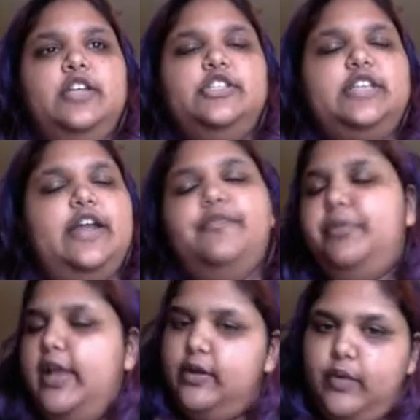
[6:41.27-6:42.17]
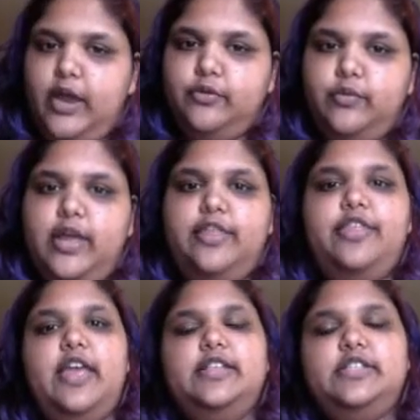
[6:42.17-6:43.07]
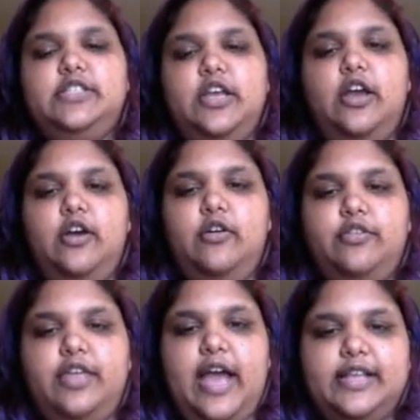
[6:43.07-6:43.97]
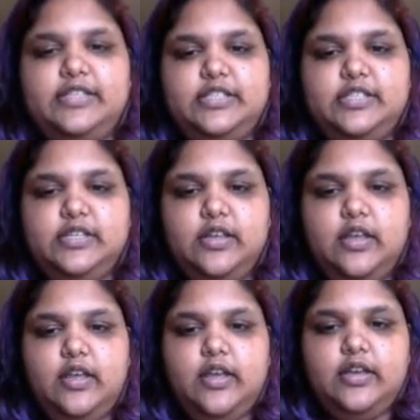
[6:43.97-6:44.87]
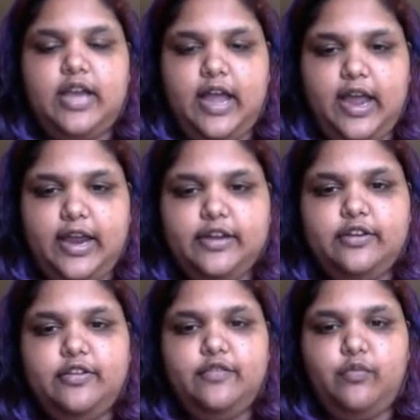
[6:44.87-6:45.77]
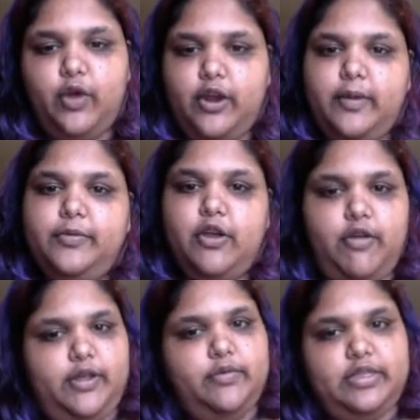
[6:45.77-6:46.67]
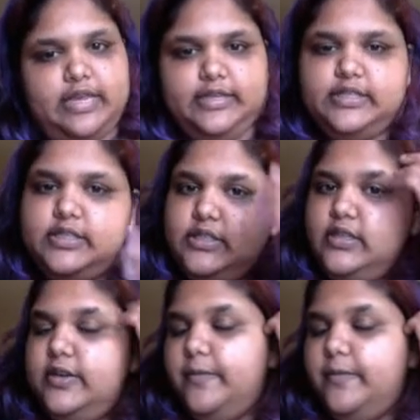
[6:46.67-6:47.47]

just kind of play around with. And so that's kind of where I'm going with this.